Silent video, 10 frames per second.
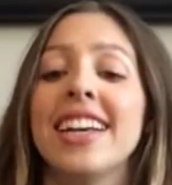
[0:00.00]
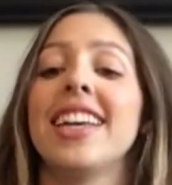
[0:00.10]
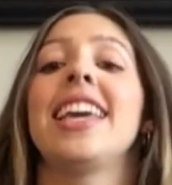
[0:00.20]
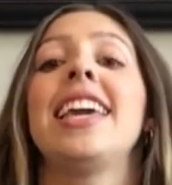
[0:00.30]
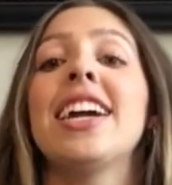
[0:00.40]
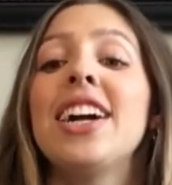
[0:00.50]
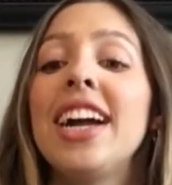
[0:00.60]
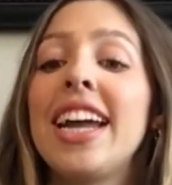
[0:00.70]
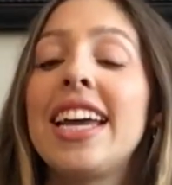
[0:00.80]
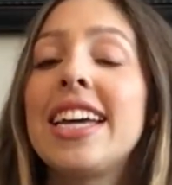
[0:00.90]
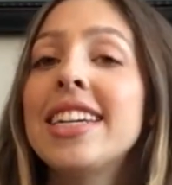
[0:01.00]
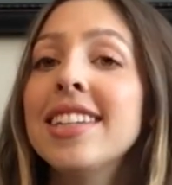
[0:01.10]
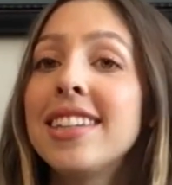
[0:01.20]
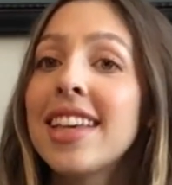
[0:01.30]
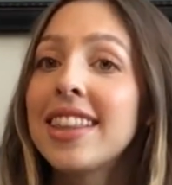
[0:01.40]
Here
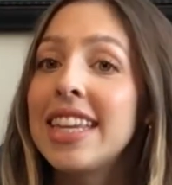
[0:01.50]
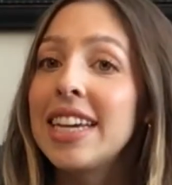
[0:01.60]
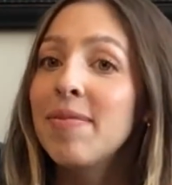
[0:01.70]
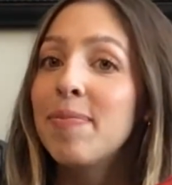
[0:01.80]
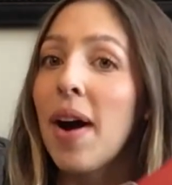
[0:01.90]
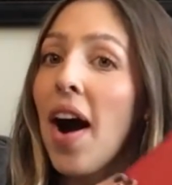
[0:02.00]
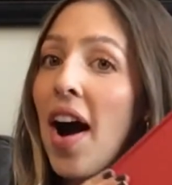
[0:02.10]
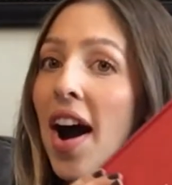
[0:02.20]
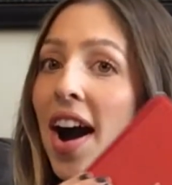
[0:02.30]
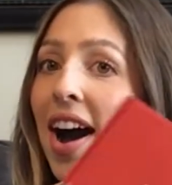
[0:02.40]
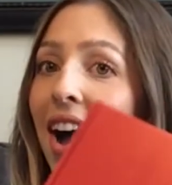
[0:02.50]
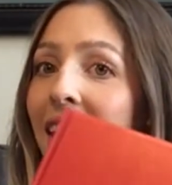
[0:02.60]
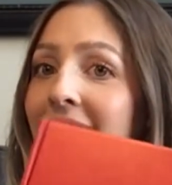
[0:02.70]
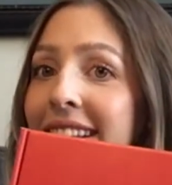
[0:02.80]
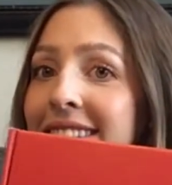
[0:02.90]
is the box.
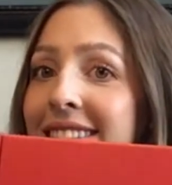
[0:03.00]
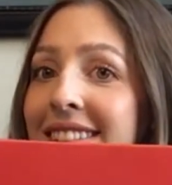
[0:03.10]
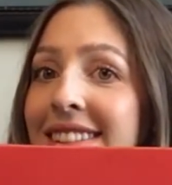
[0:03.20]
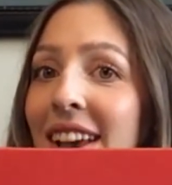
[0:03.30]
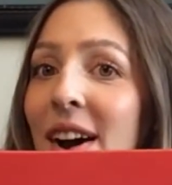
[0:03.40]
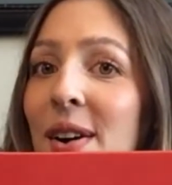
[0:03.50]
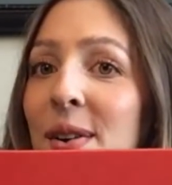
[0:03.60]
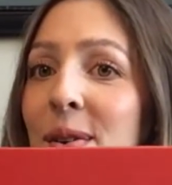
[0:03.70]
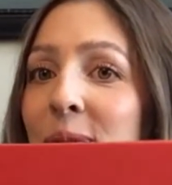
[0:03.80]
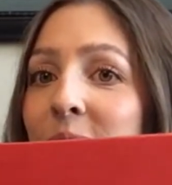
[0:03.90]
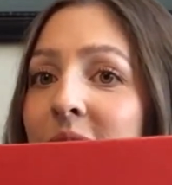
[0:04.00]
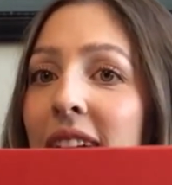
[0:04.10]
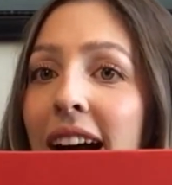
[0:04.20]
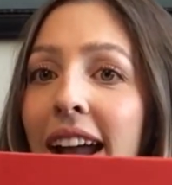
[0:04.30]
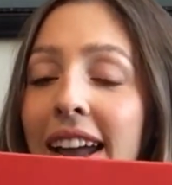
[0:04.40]
Oh
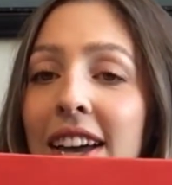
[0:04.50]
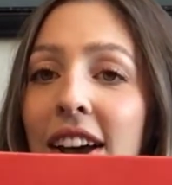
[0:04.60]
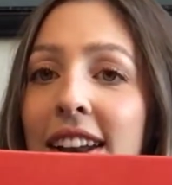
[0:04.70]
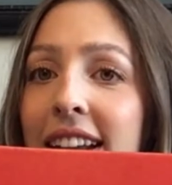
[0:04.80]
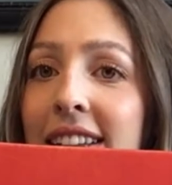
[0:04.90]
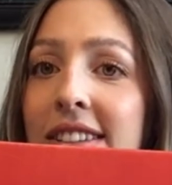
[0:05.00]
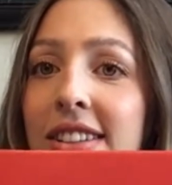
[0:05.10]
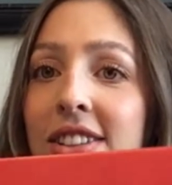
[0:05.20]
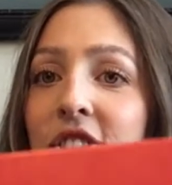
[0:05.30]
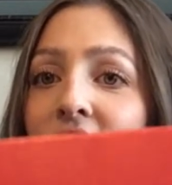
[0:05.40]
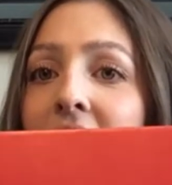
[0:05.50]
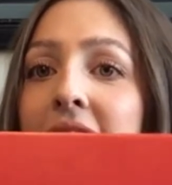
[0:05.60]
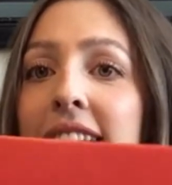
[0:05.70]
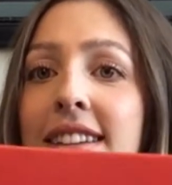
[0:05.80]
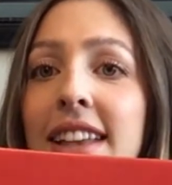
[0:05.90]
my
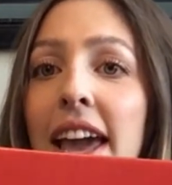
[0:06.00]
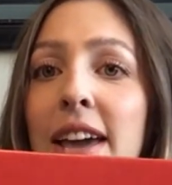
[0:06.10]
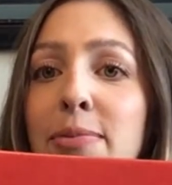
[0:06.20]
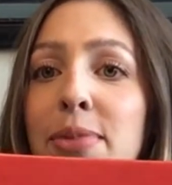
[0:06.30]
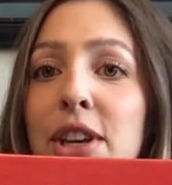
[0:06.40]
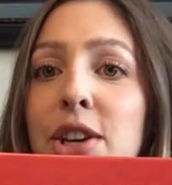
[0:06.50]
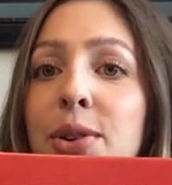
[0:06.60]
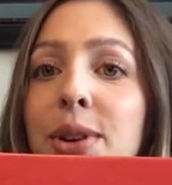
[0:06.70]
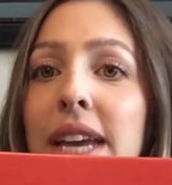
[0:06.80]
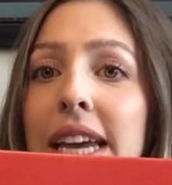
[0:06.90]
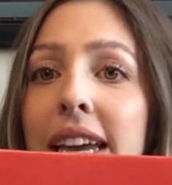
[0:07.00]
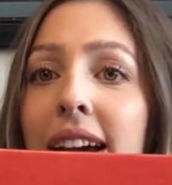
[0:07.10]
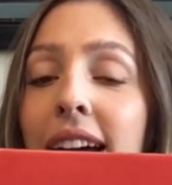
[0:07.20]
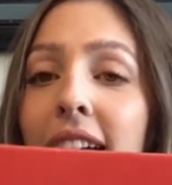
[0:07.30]
goodness, she is a beauty.